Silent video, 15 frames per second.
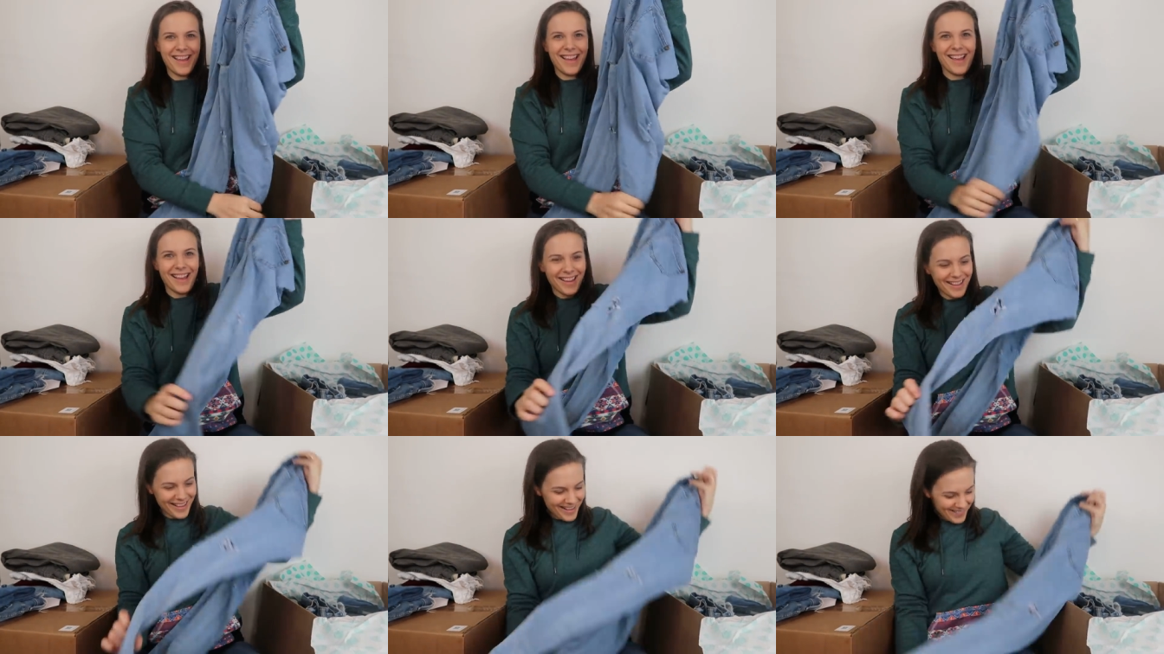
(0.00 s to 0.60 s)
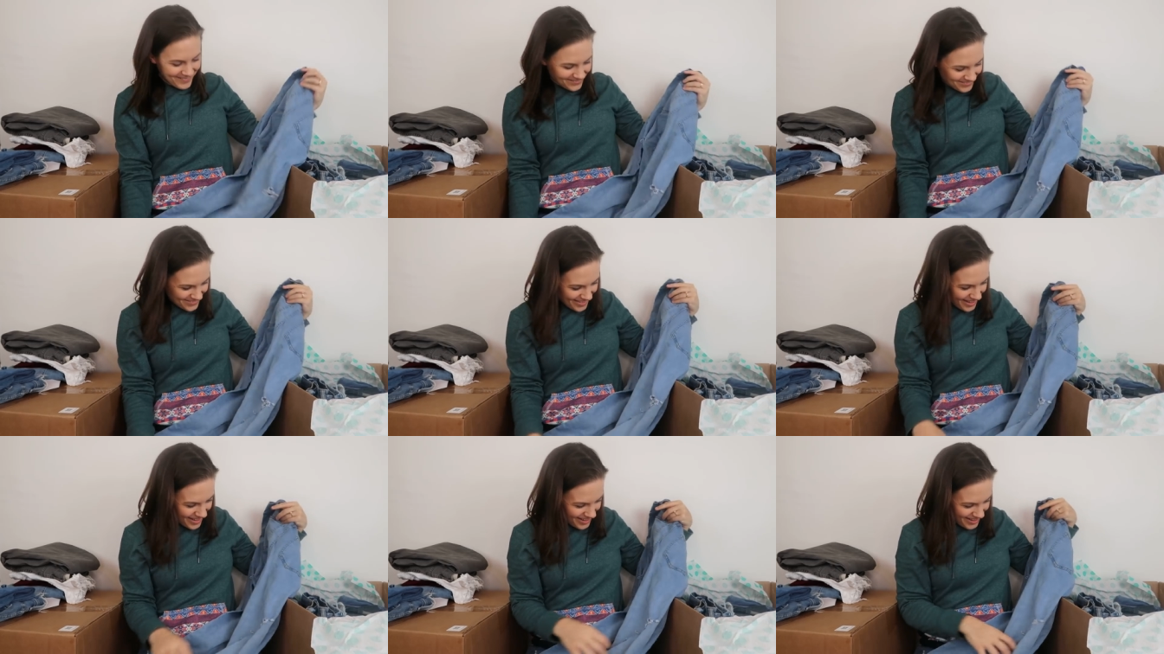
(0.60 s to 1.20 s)
um,
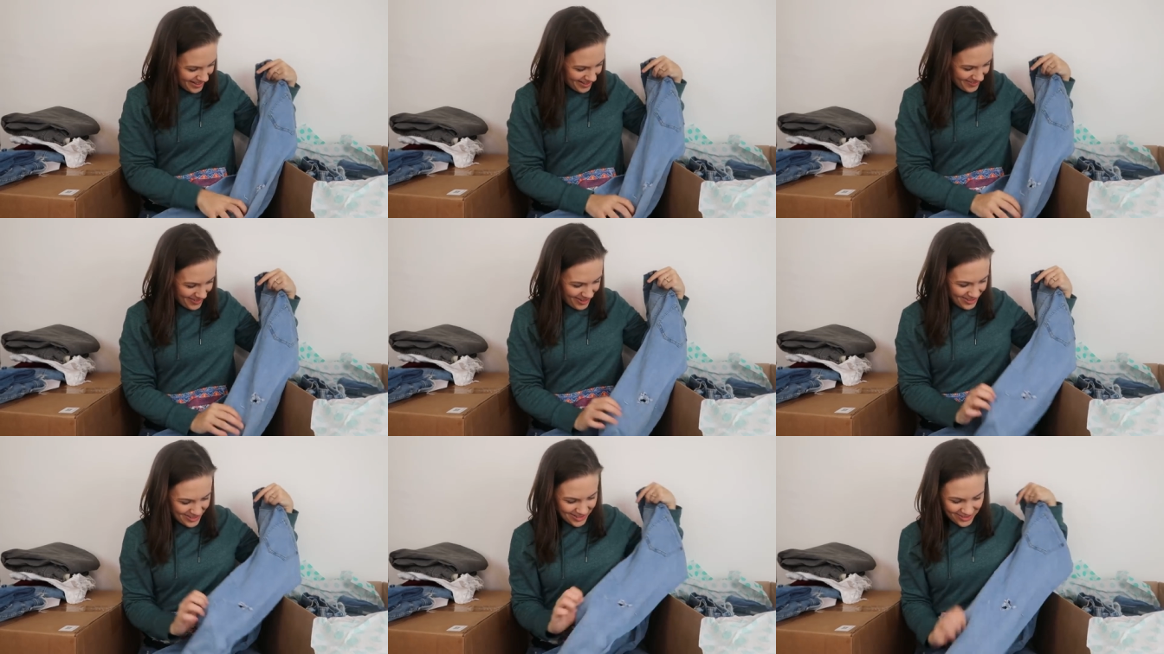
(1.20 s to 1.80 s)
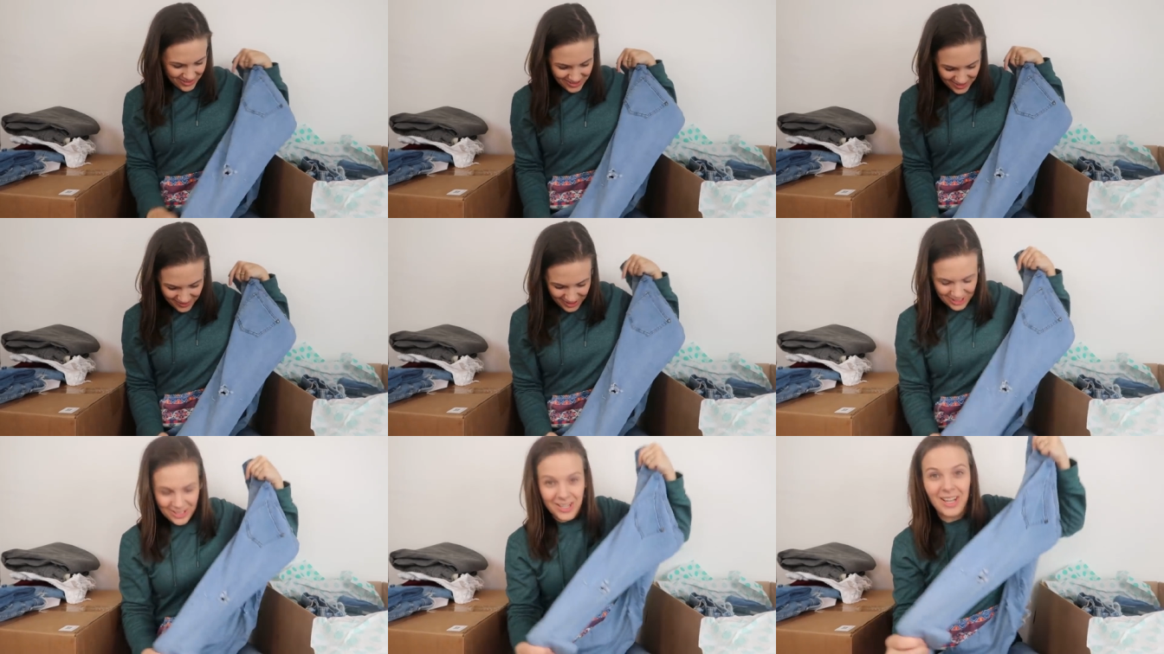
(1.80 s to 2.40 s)
also, there's a
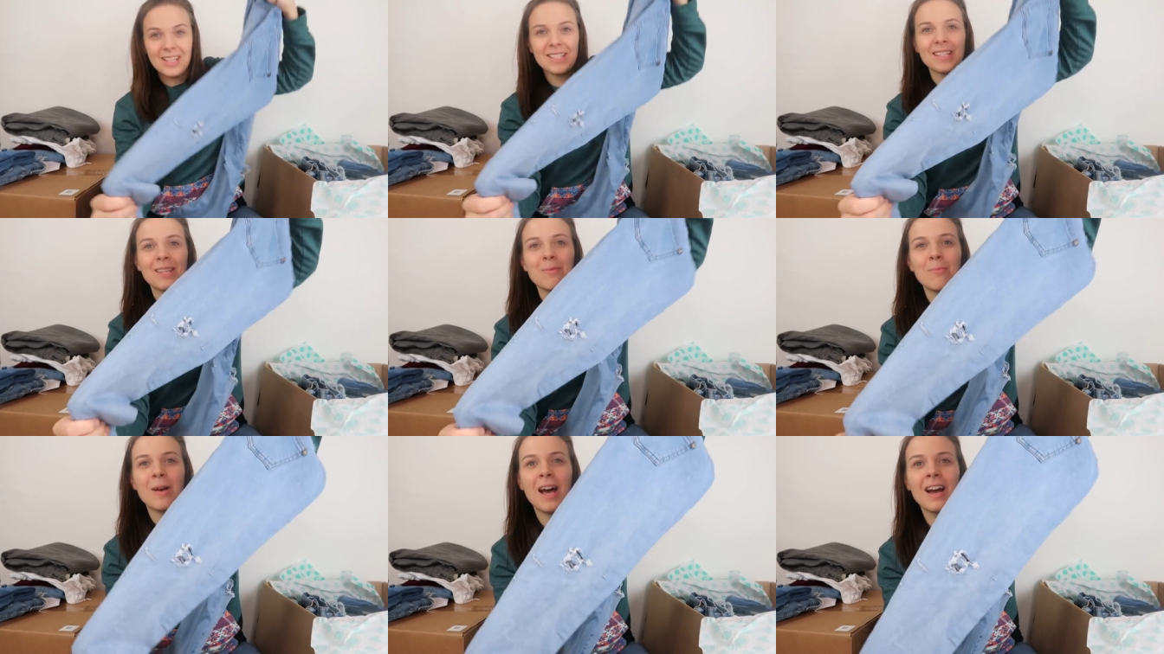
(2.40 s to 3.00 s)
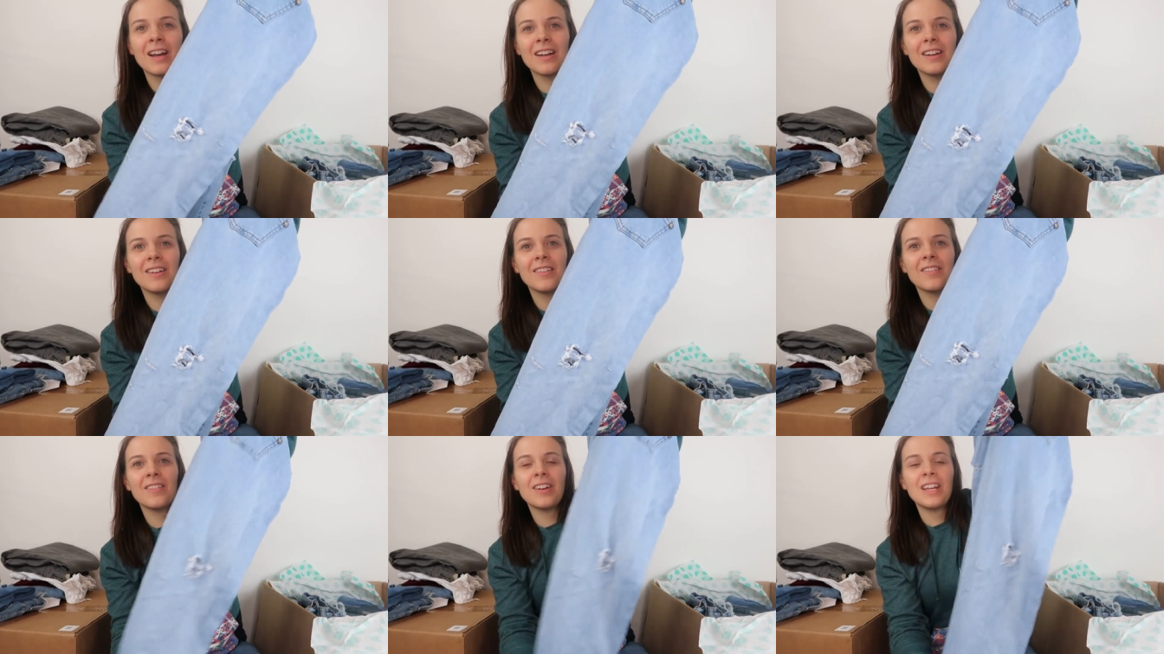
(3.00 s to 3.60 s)
bunch of cuts in the back
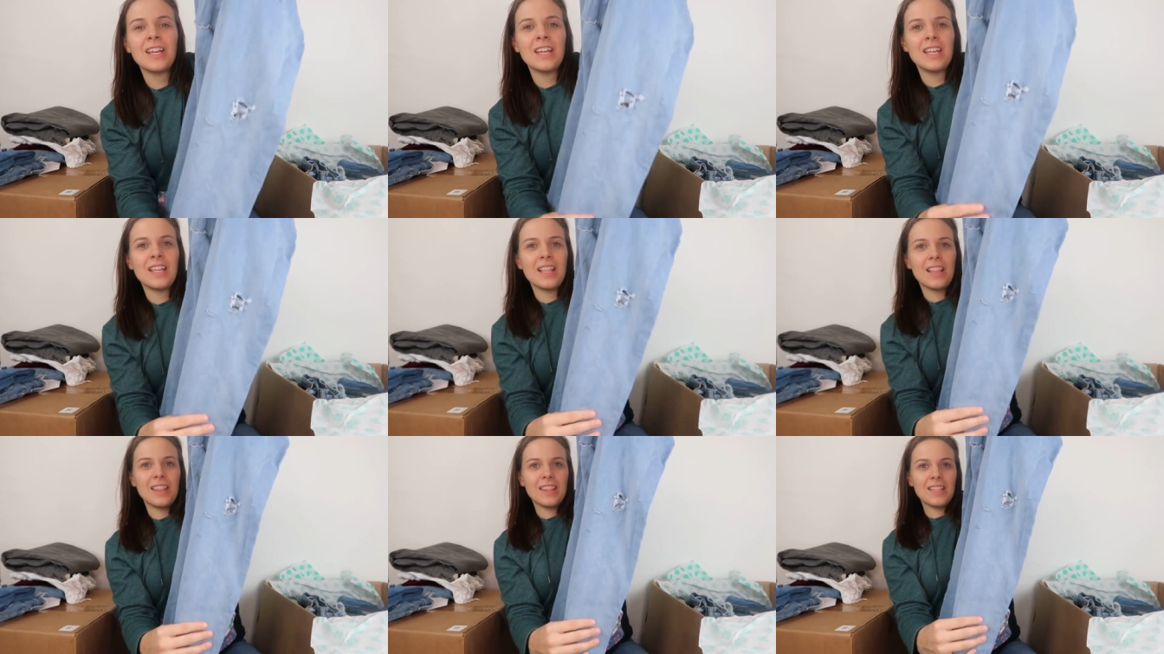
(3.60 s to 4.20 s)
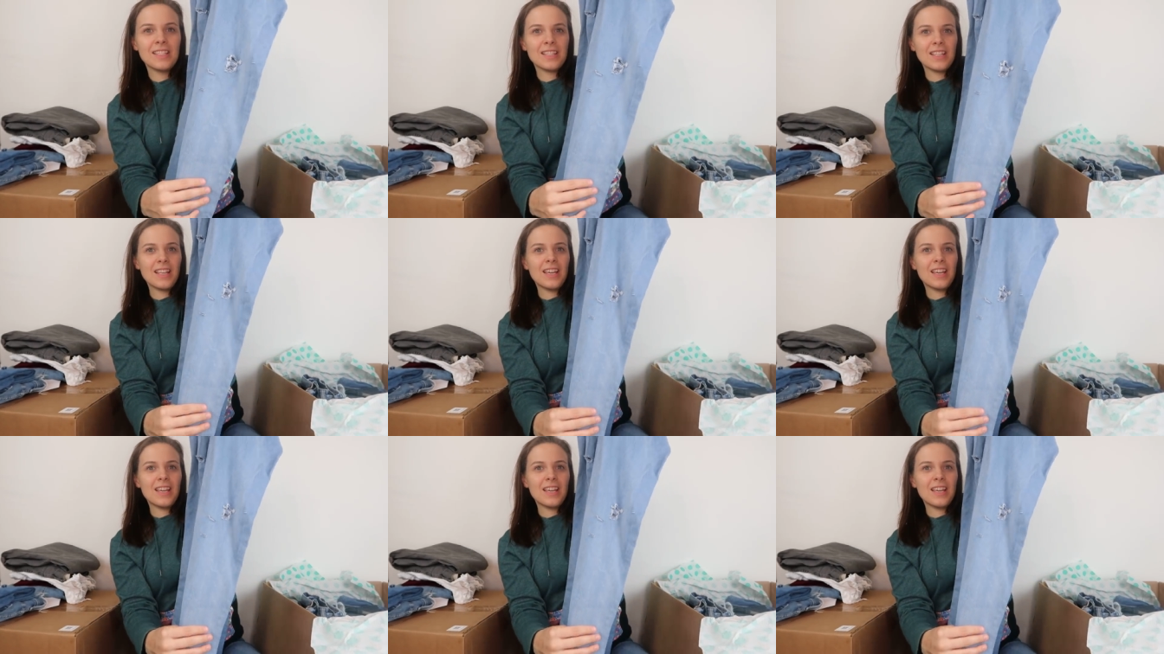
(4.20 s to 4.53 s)
of this